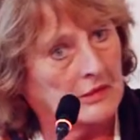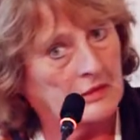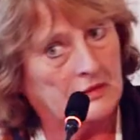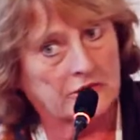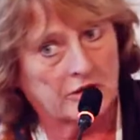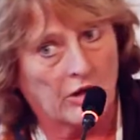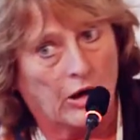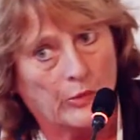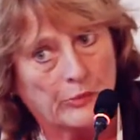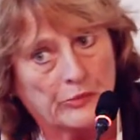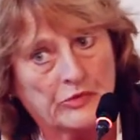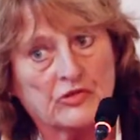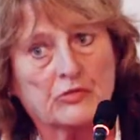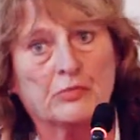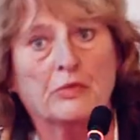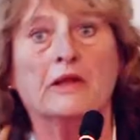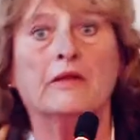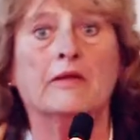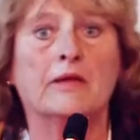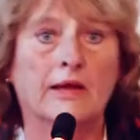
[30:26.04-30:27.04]
the
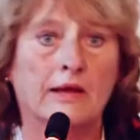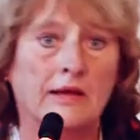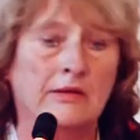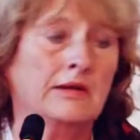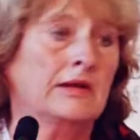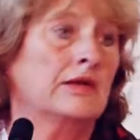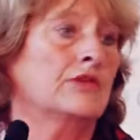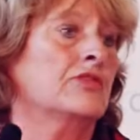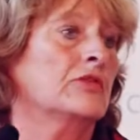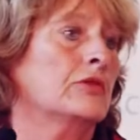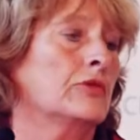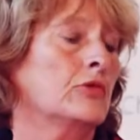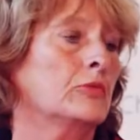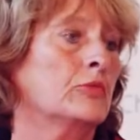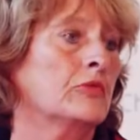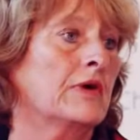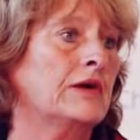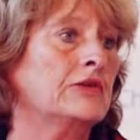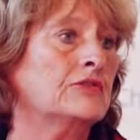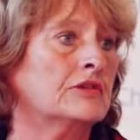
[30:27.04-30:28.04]
Ombudsman and the National
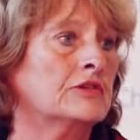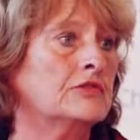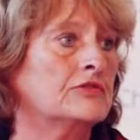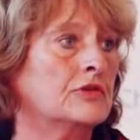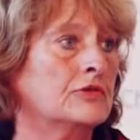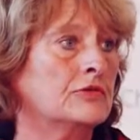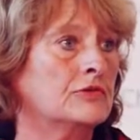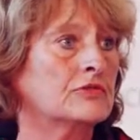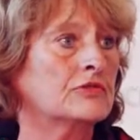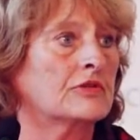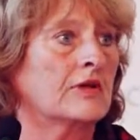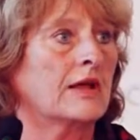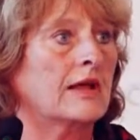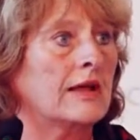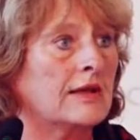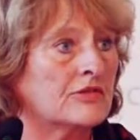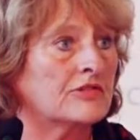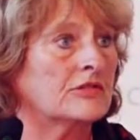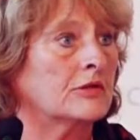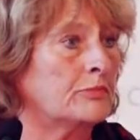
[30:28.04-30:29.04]
Human Rights Institute
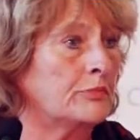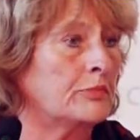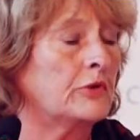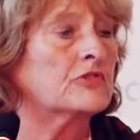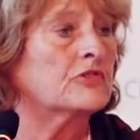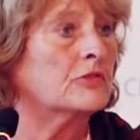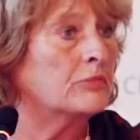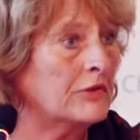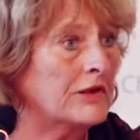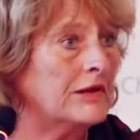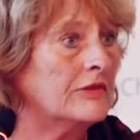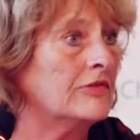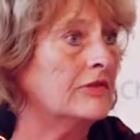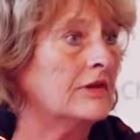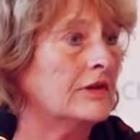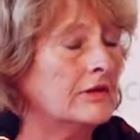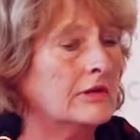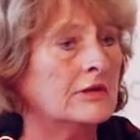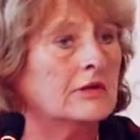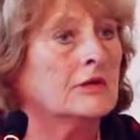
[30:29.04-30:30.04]
has the
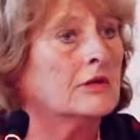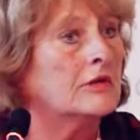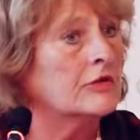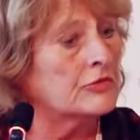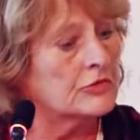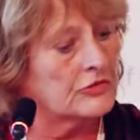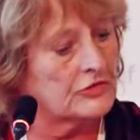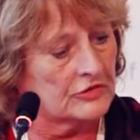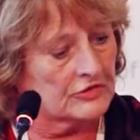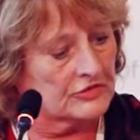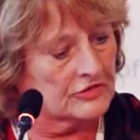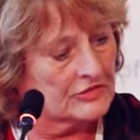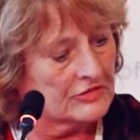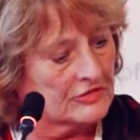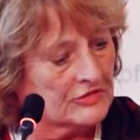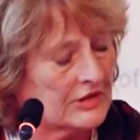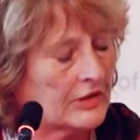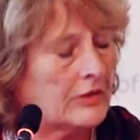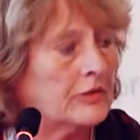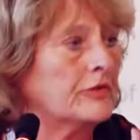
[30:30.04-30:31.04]
possibility to
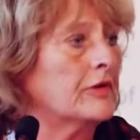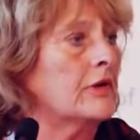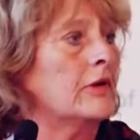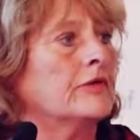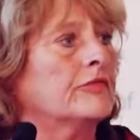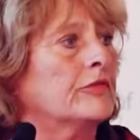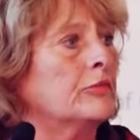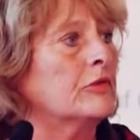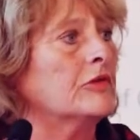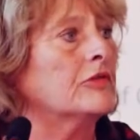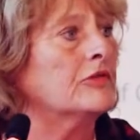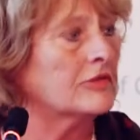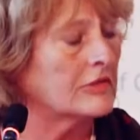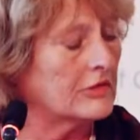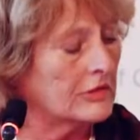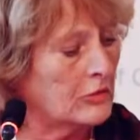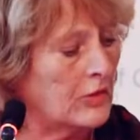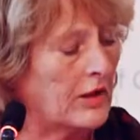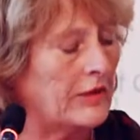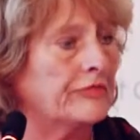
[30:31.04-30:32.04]
just tell the government,
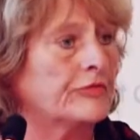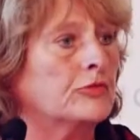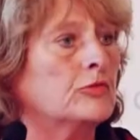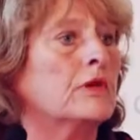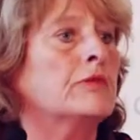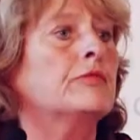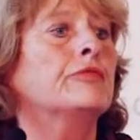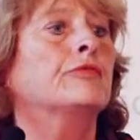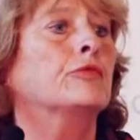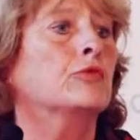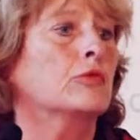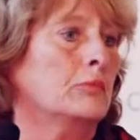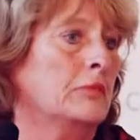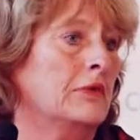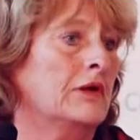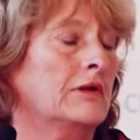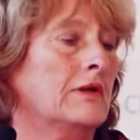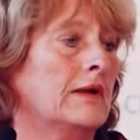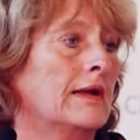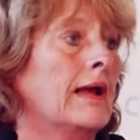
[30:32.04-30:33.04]
you have to inform
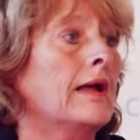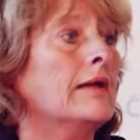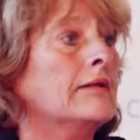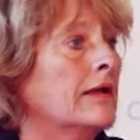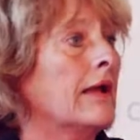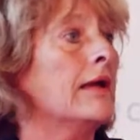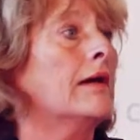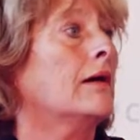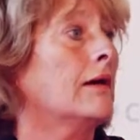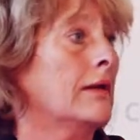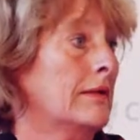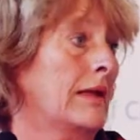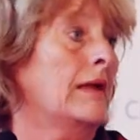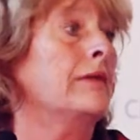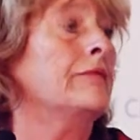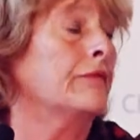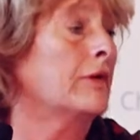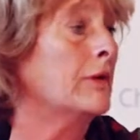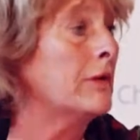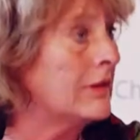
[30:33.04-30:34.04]
me, and they
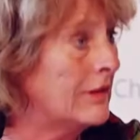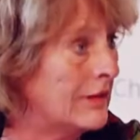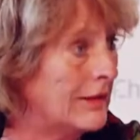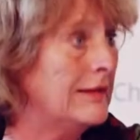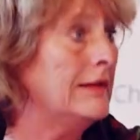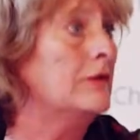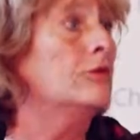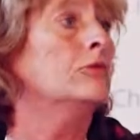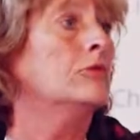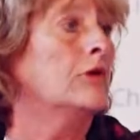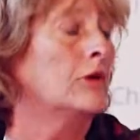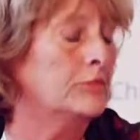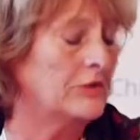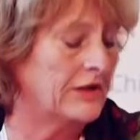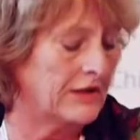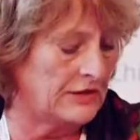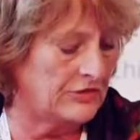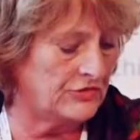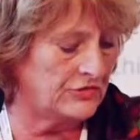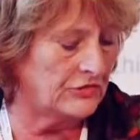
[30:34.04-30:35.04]
have a legal
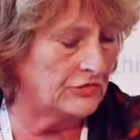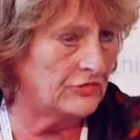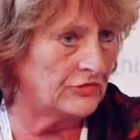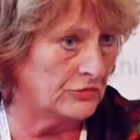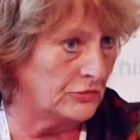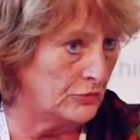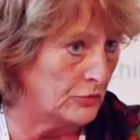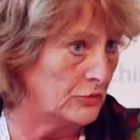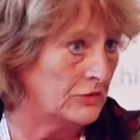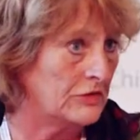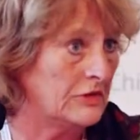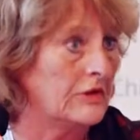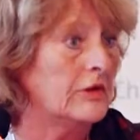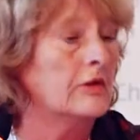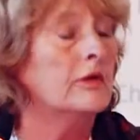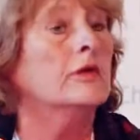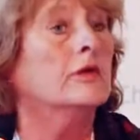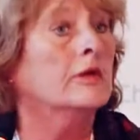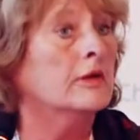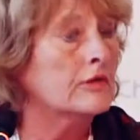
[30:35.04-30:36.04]
obligation to do.
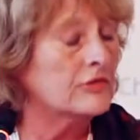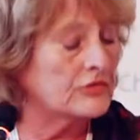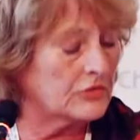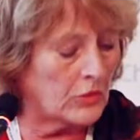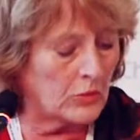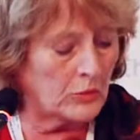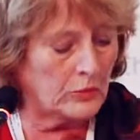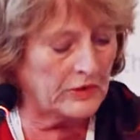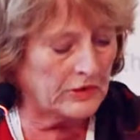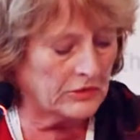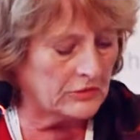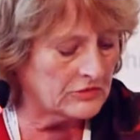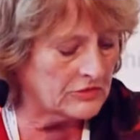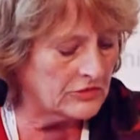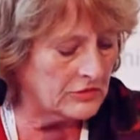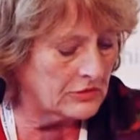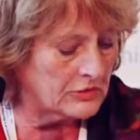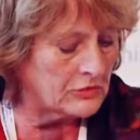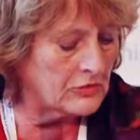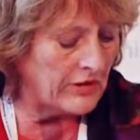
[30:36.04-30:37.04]
So we
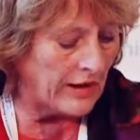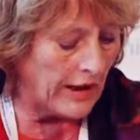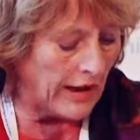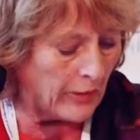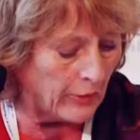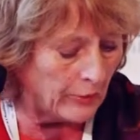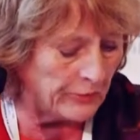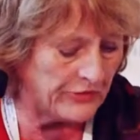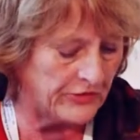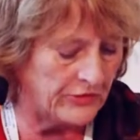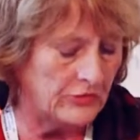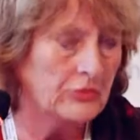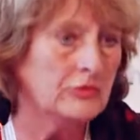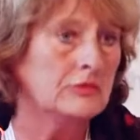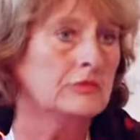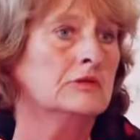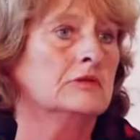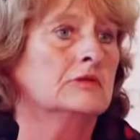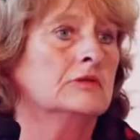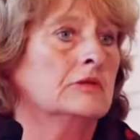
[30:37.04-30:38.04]
could help you
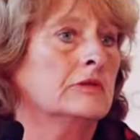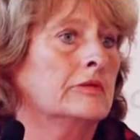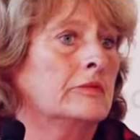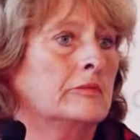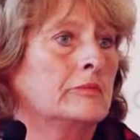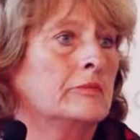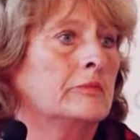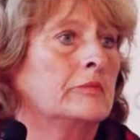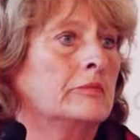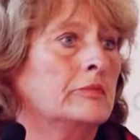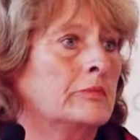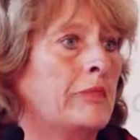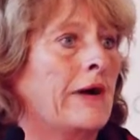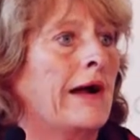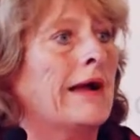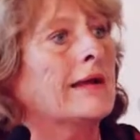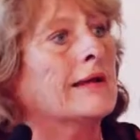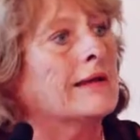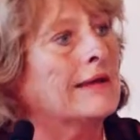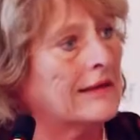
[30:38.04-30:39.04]

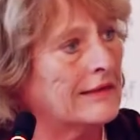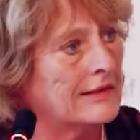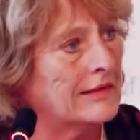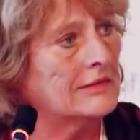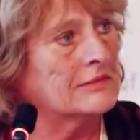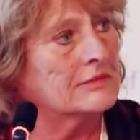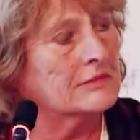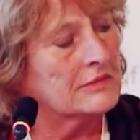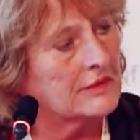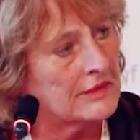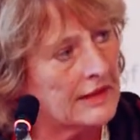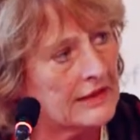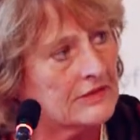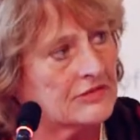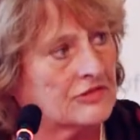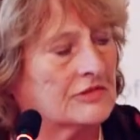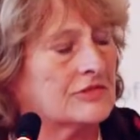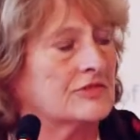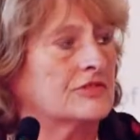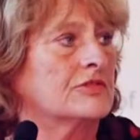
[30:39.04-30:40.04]
by getting
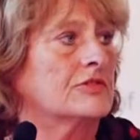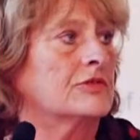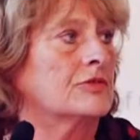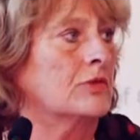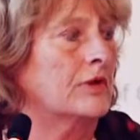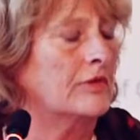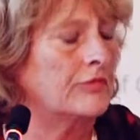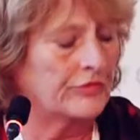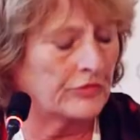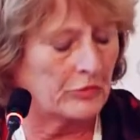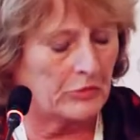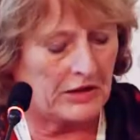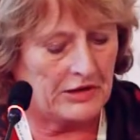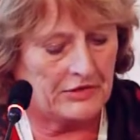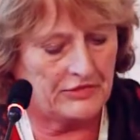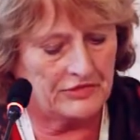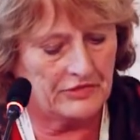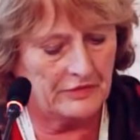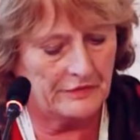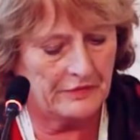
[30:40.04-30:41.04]
access to
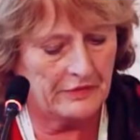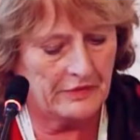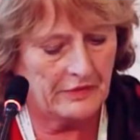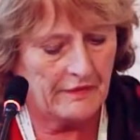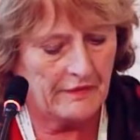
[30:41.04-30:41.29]
information.